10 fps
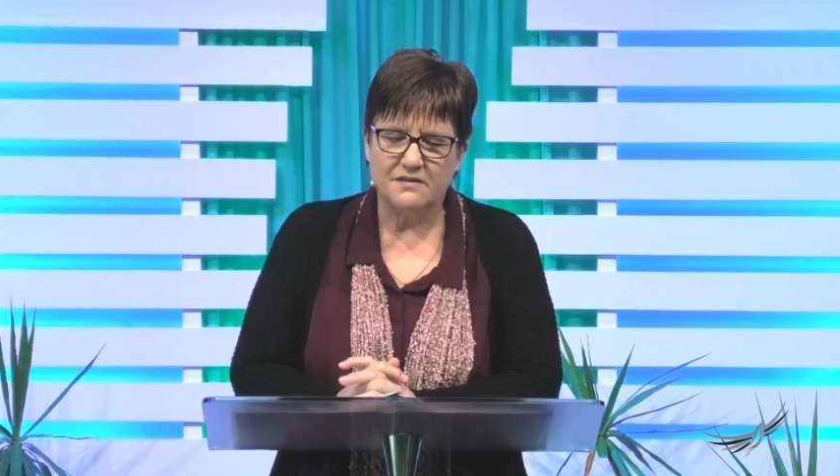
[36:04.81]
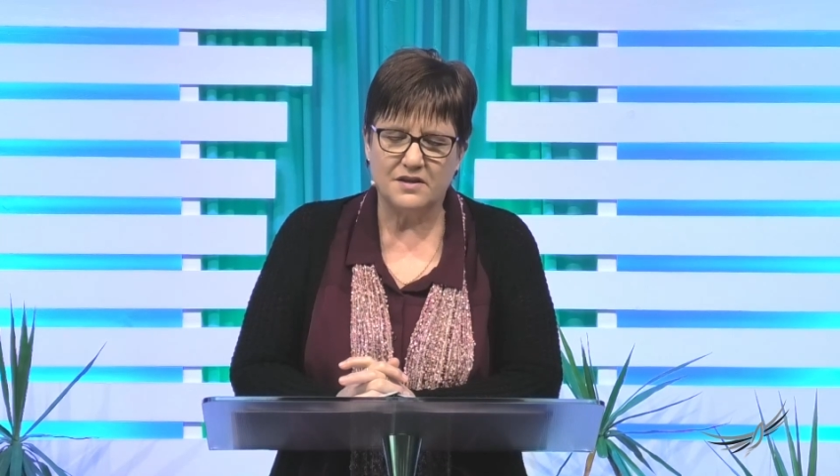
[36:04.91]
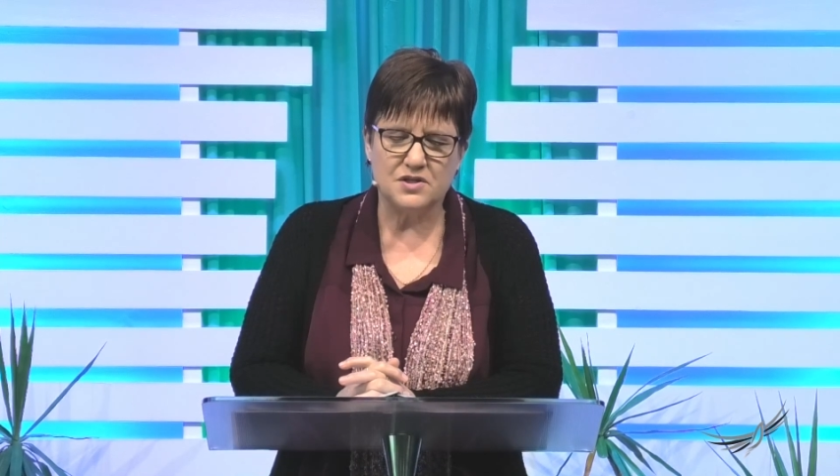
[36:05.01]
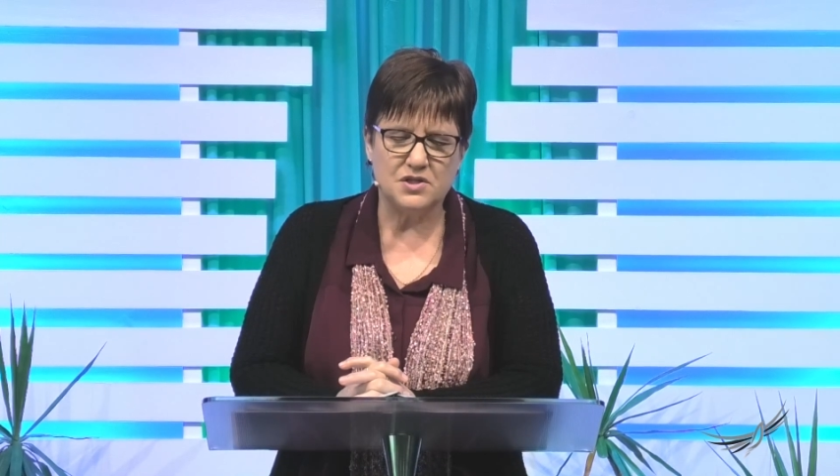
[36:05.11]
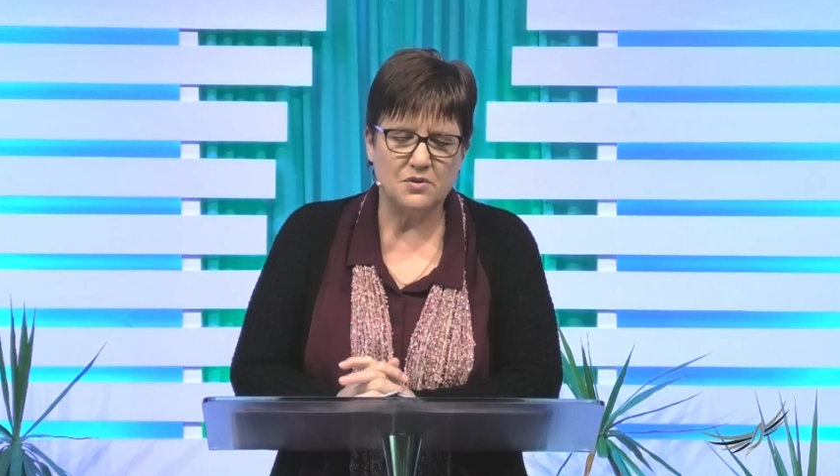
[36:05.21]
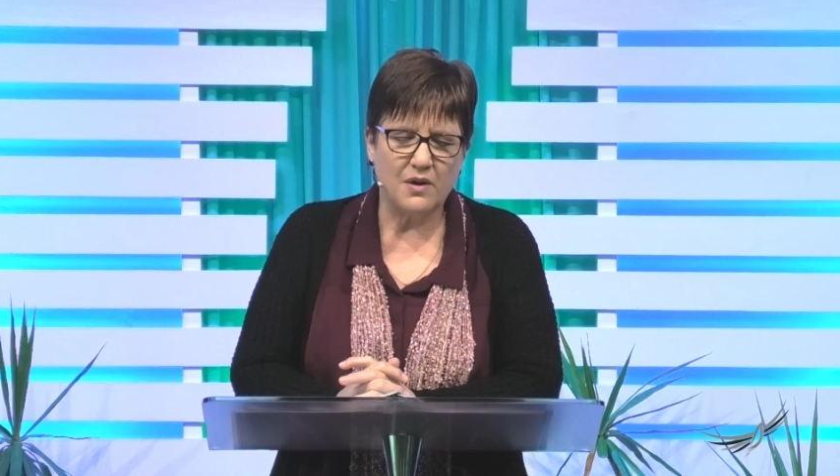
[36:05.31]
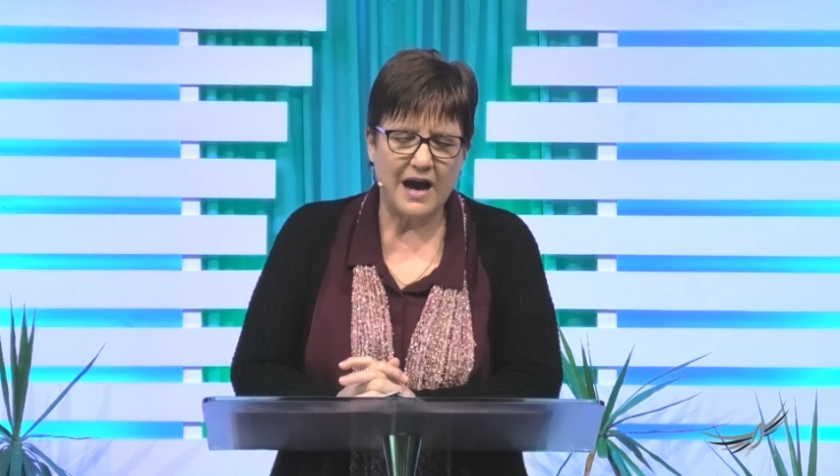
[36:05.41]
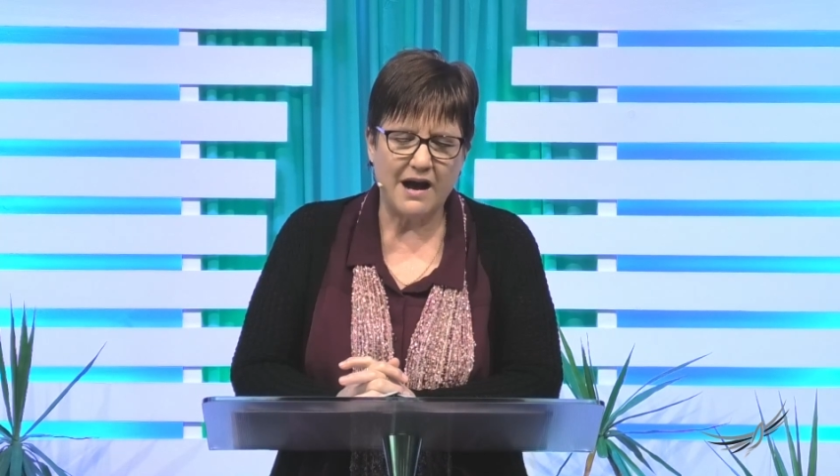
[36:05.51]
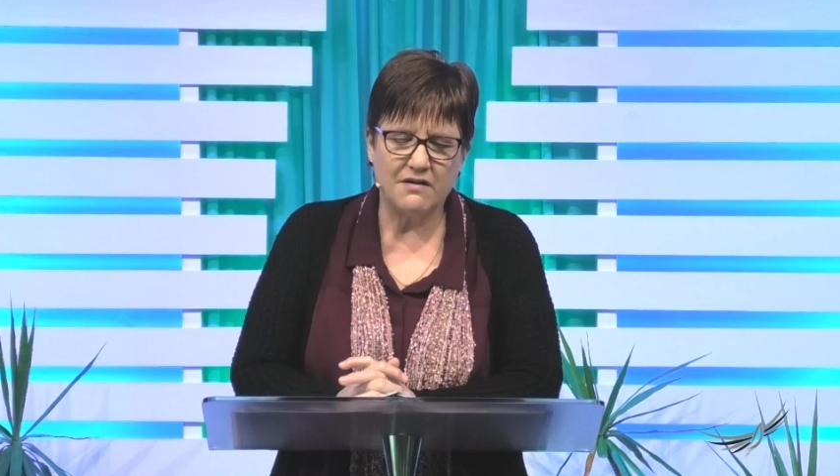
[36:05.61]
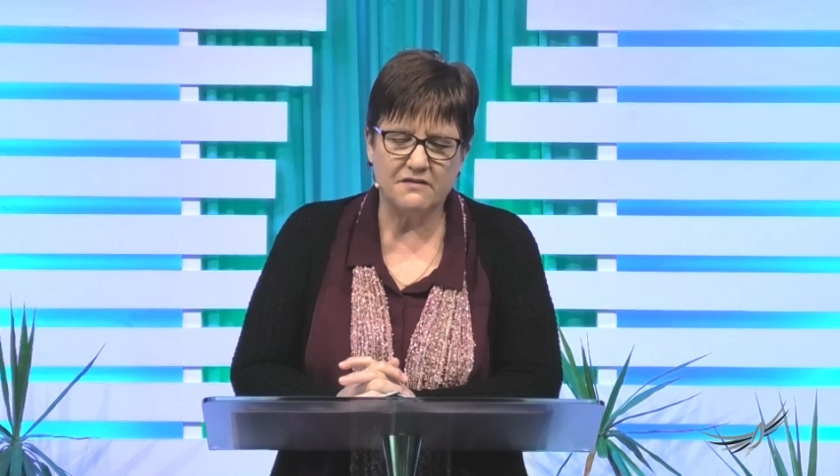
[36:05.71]
that you
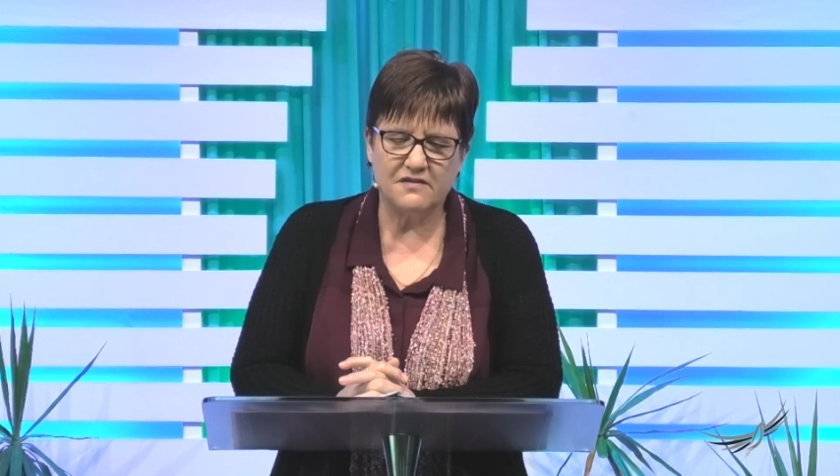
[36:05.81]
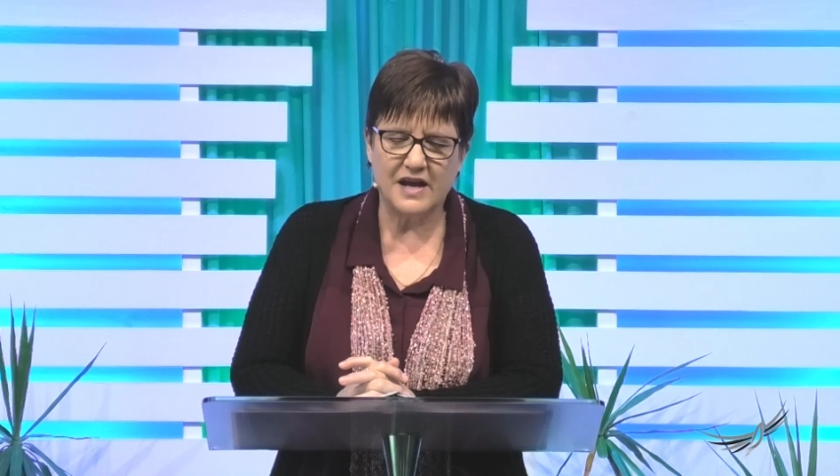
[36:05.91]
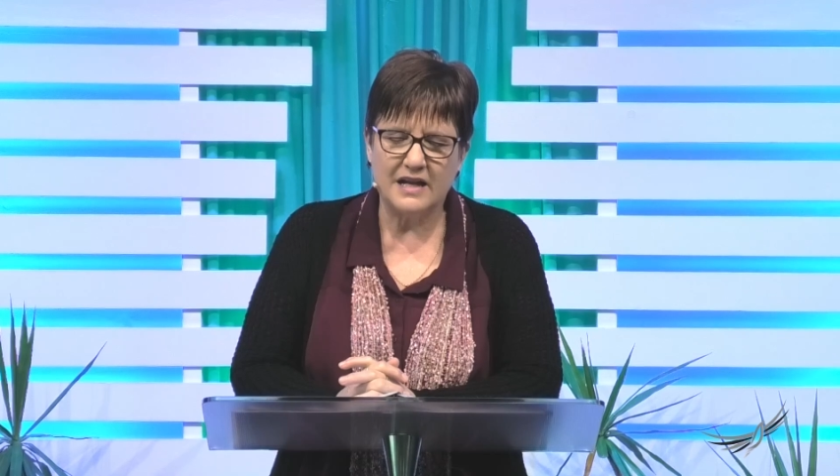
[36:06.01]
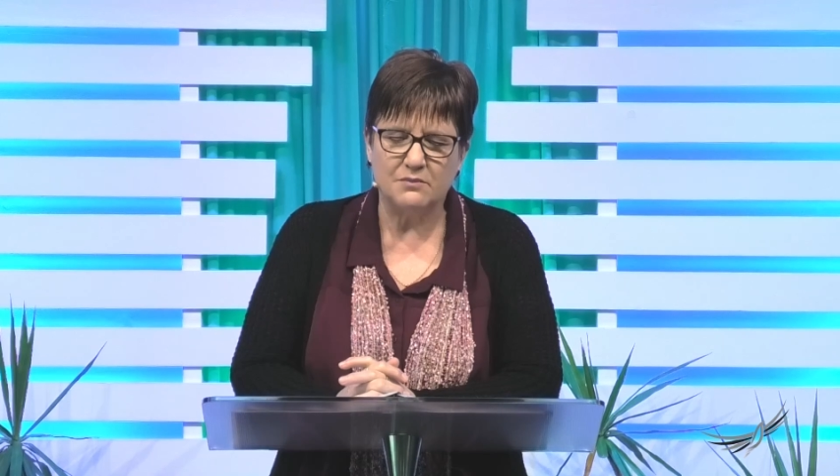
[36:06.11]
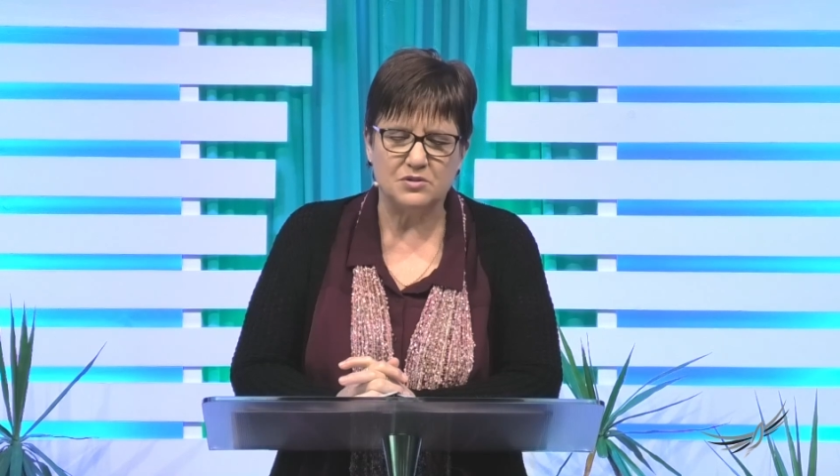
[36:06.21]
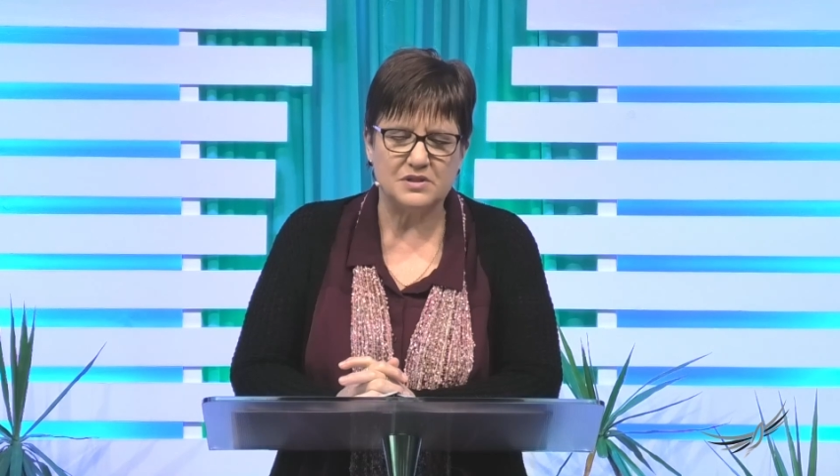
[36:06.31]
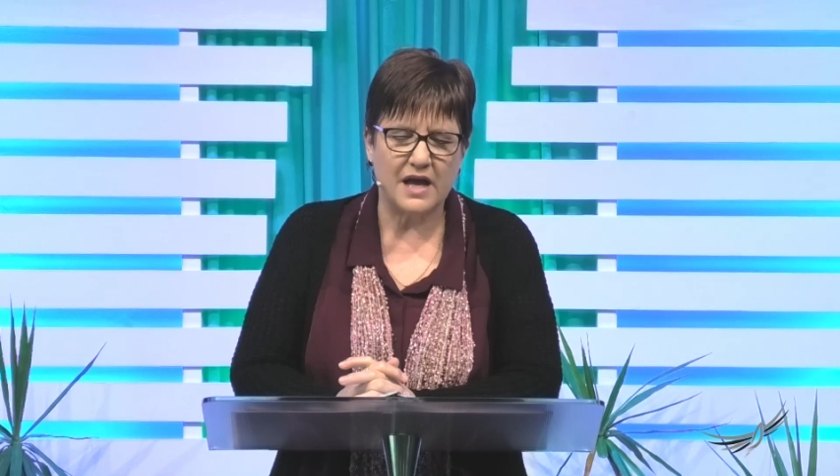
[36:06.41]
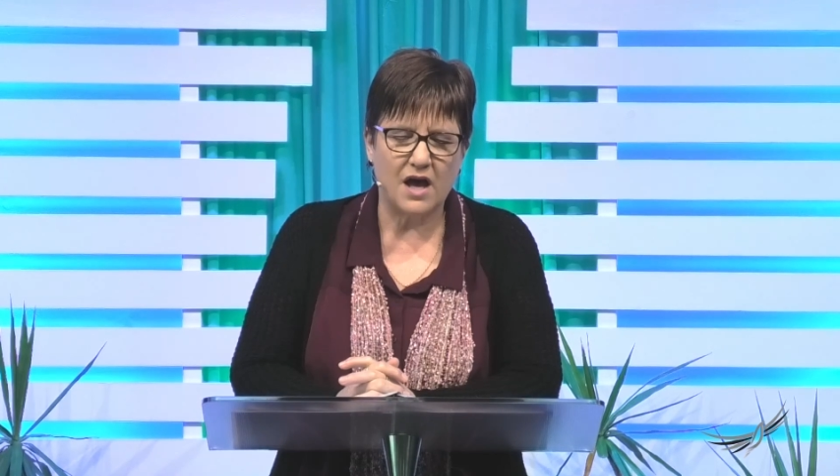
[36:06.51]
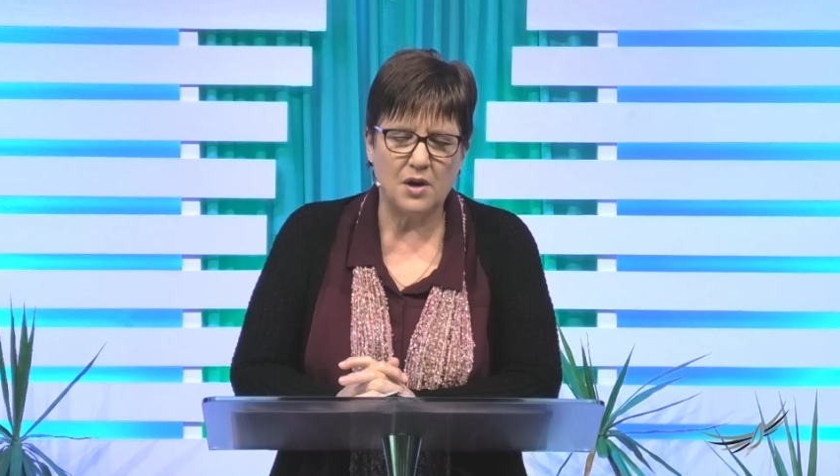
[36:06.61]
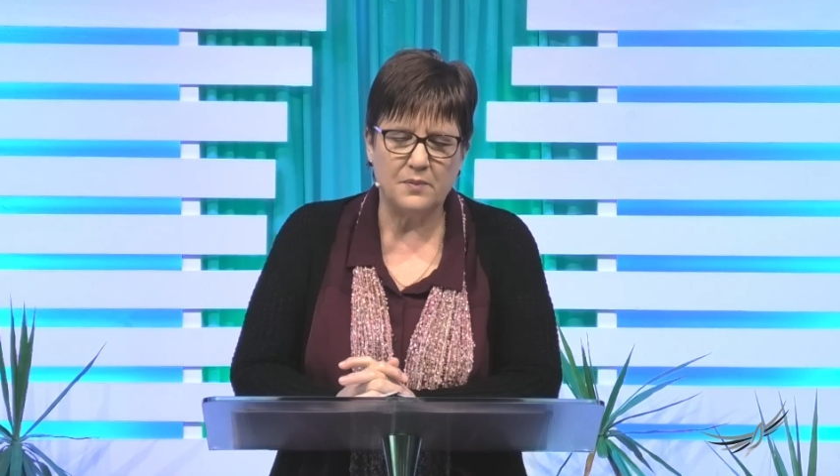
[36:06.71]
are available to
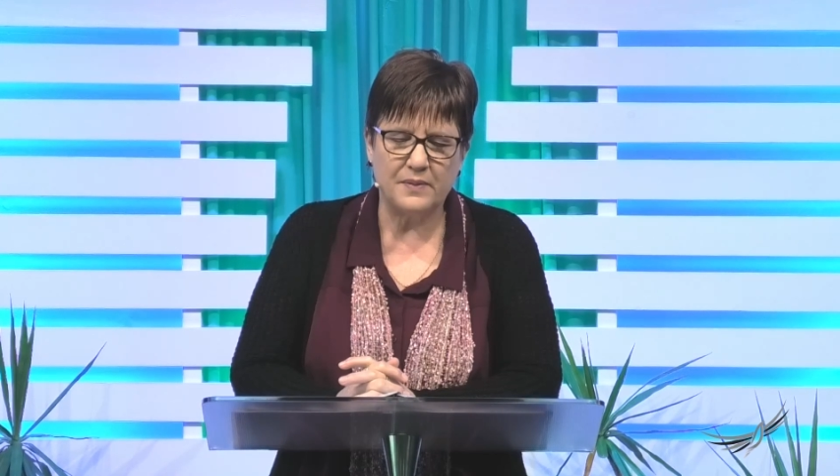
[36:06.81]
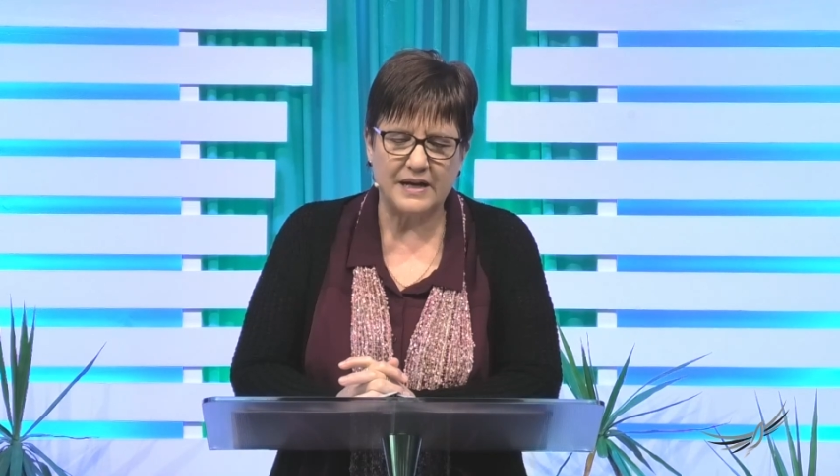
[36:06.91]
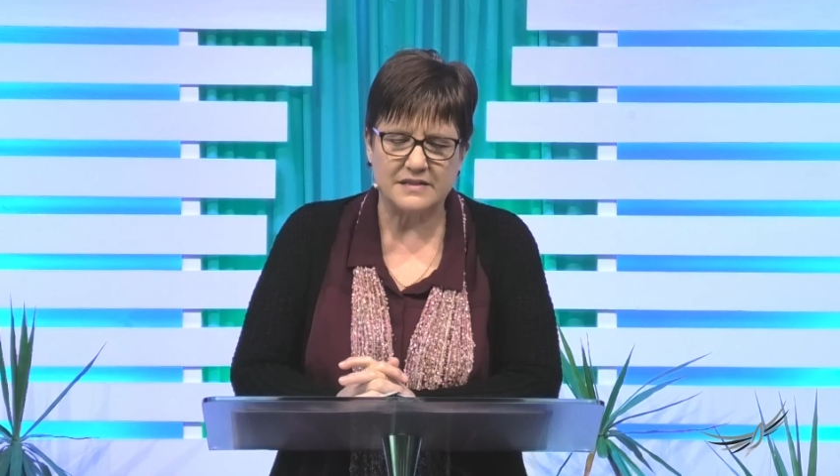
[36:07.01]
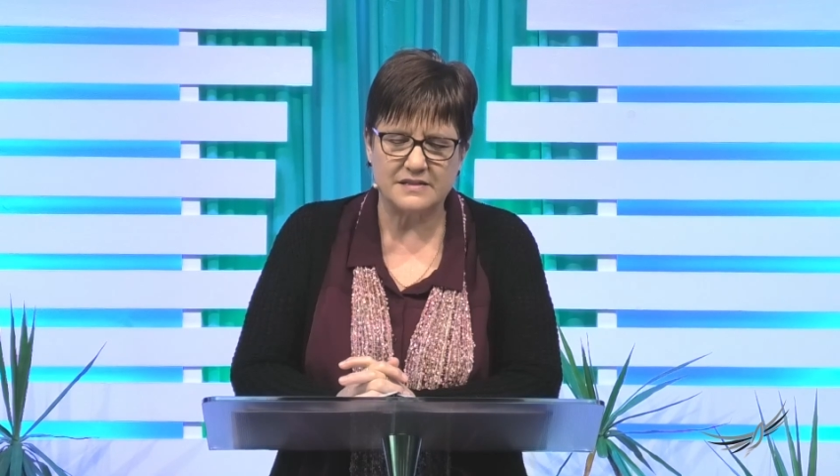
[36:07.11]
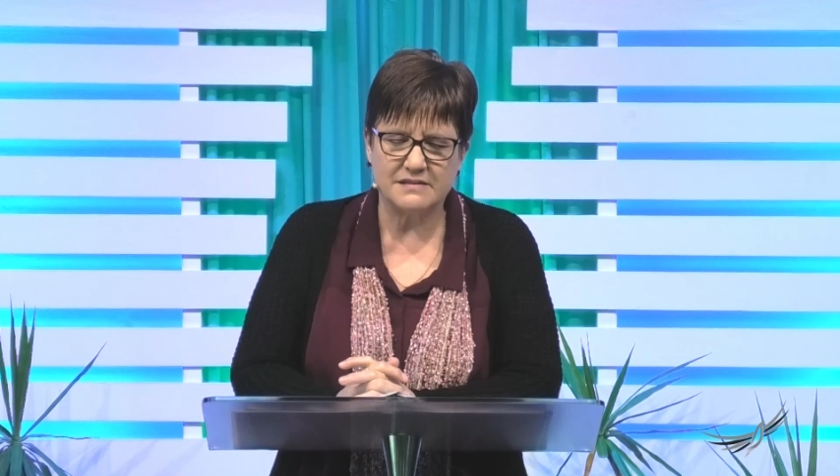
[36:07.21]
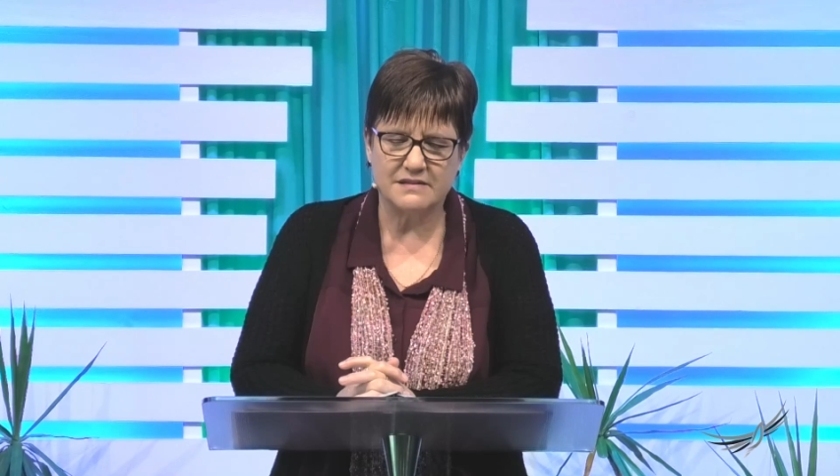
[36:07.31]
help us.